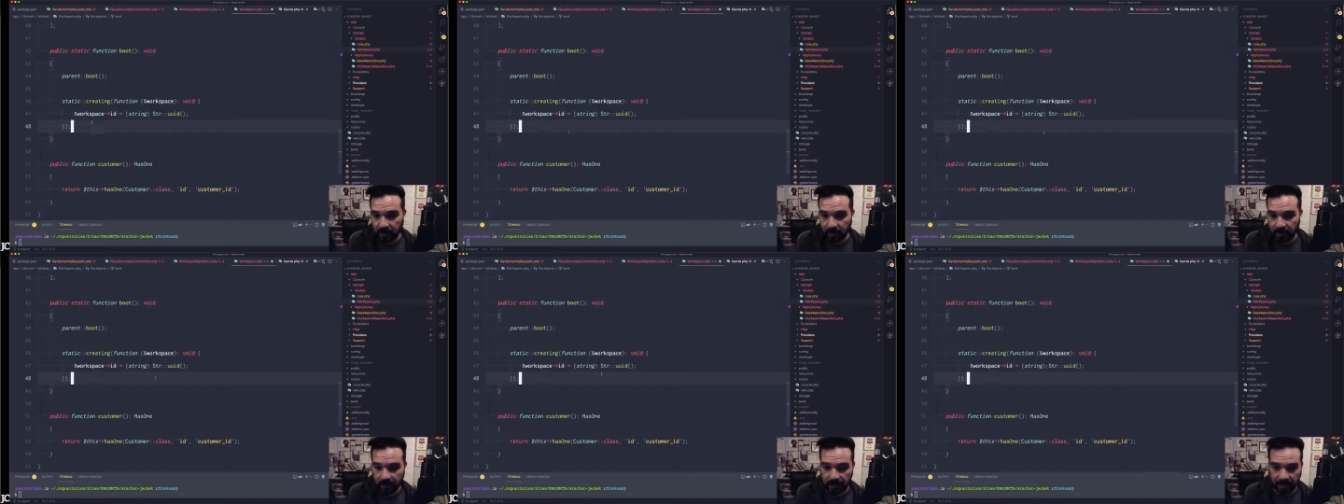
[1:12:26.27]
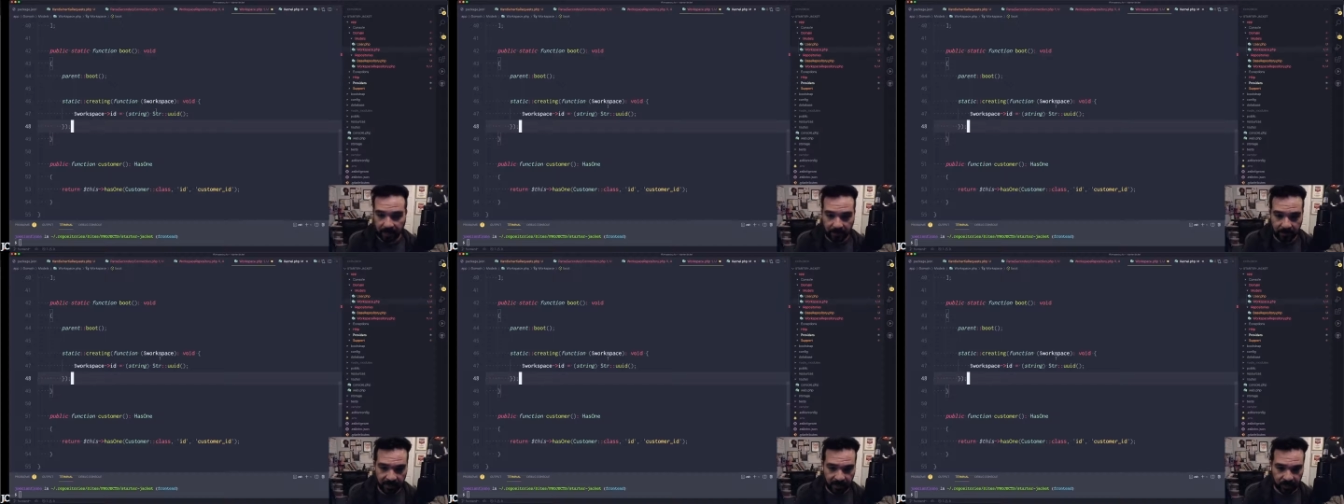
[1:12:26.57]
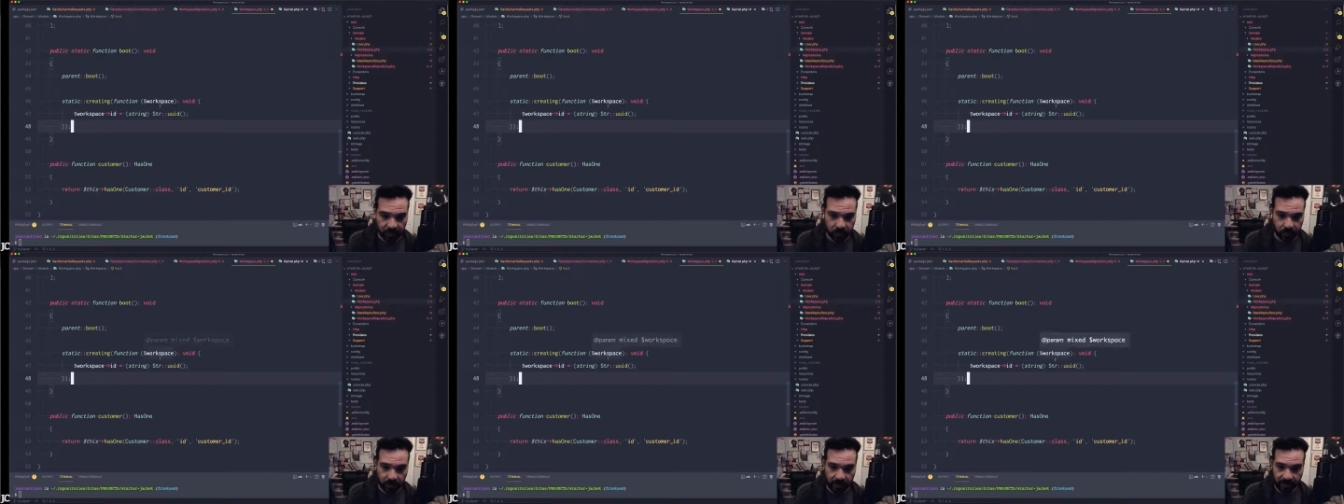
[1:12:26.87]
I make
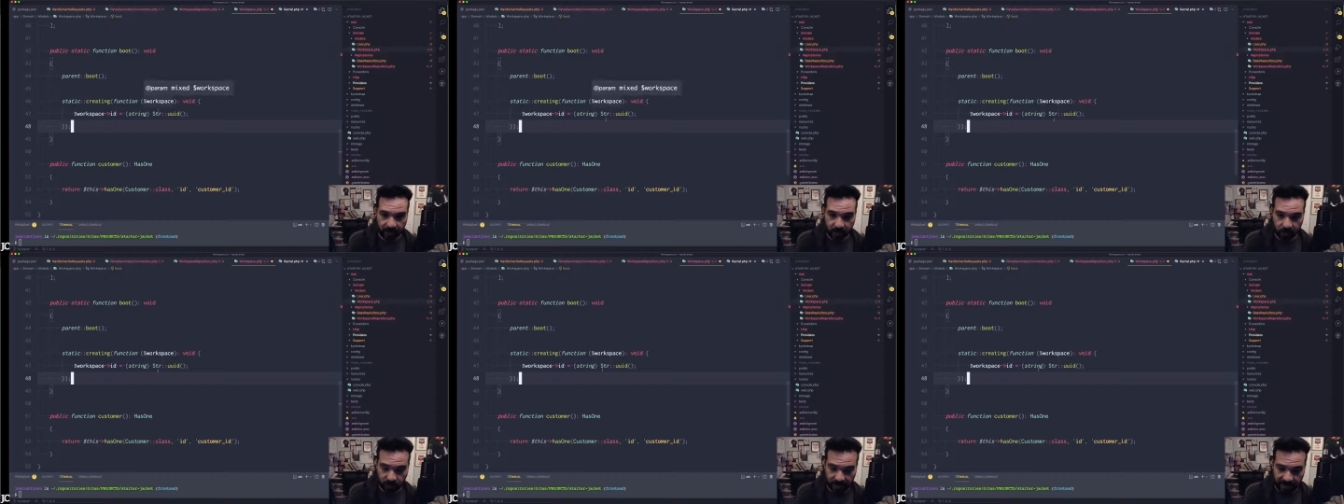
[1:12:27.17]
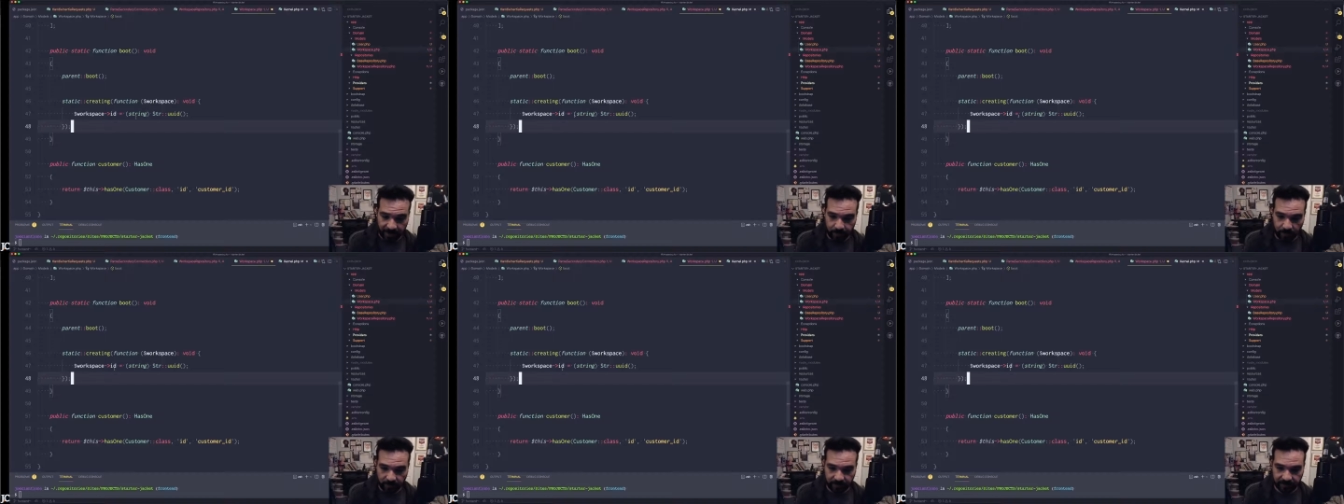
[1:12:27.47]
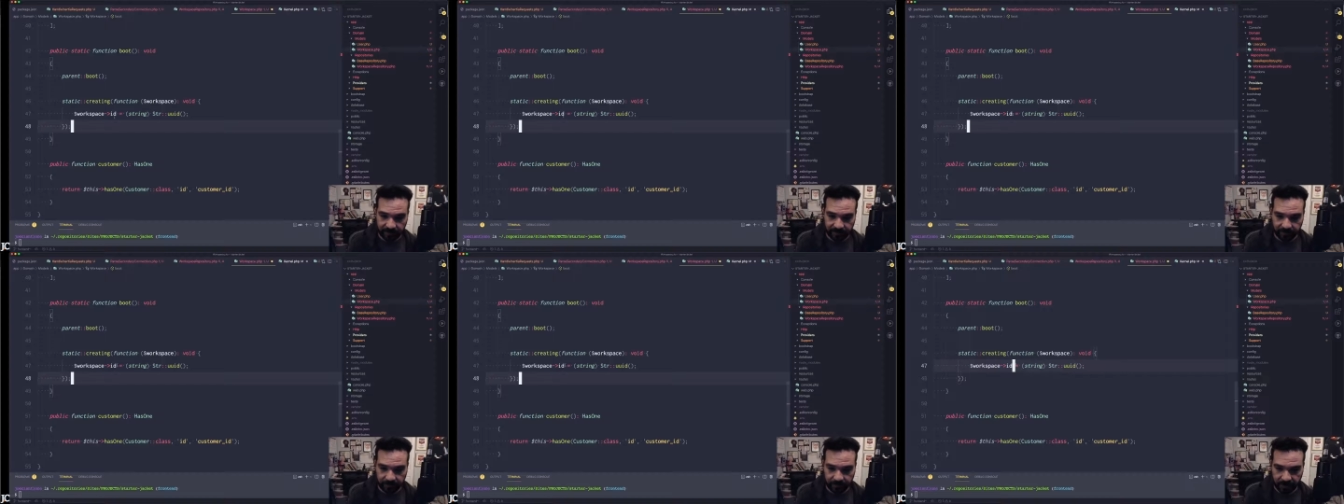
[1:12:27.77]
sure I grab all that
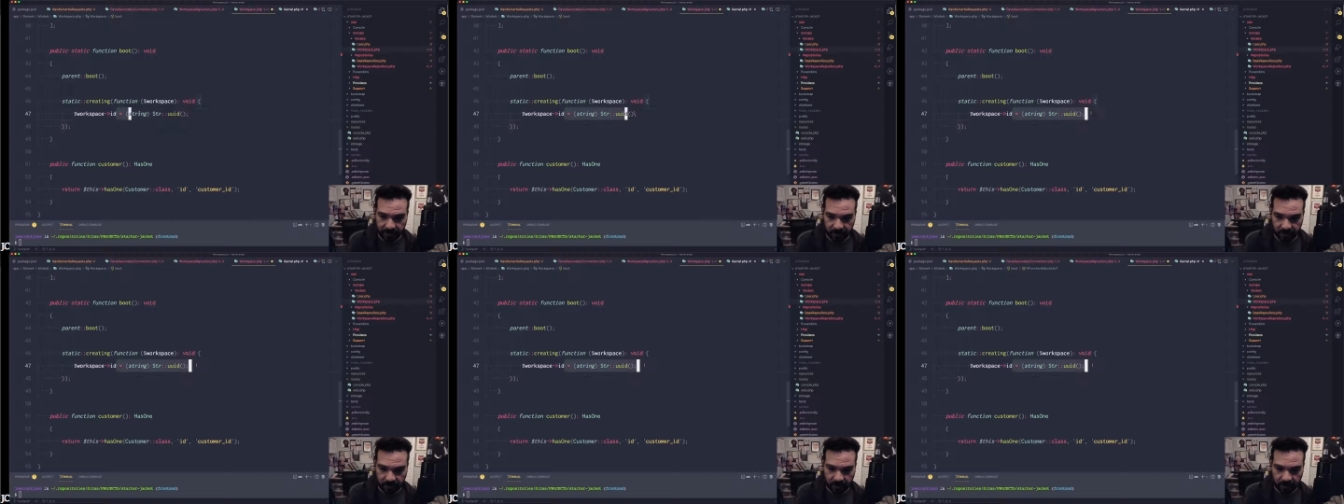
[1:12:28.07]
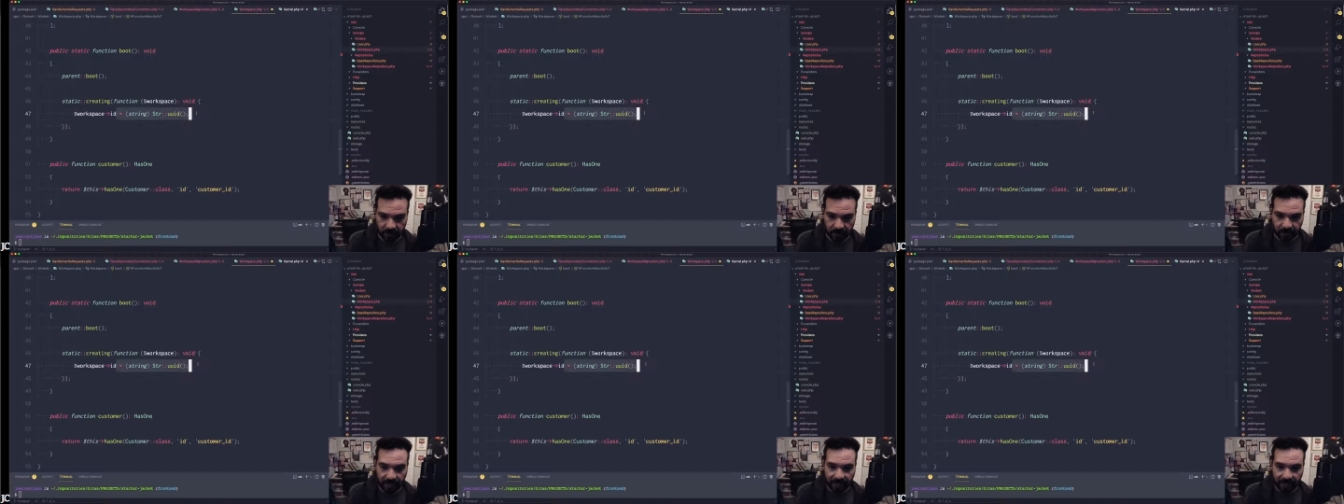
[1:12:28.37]
information.